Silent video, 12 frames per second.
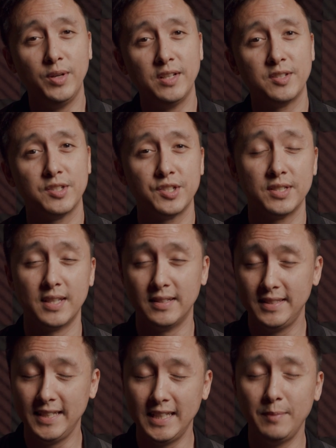research is a
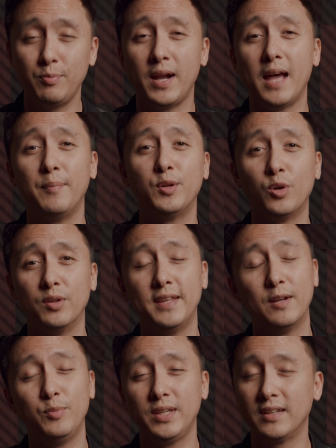deep rabbit hole
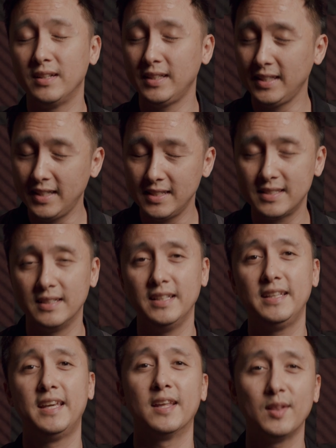that we can
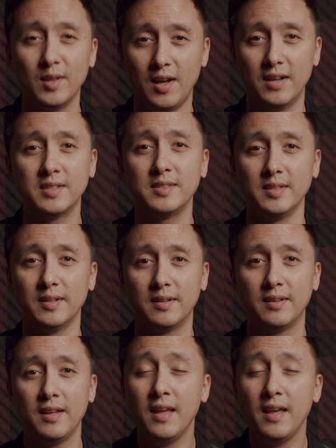easily get lost in.